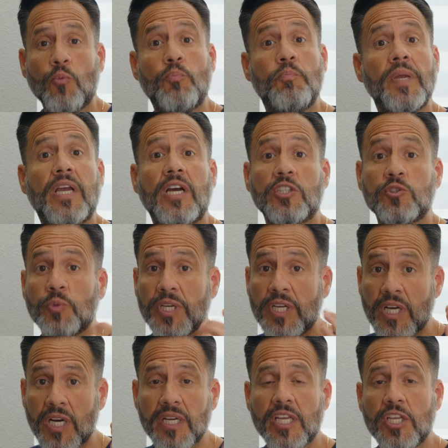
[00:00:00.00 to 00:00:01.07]
because we're
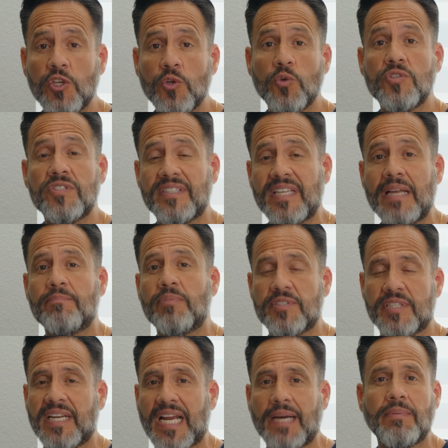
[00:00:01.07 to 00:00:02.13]
gonna use
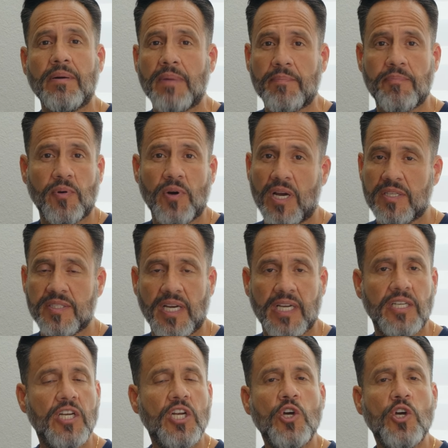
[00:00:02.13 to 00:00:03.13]
10% carbamide peroxide.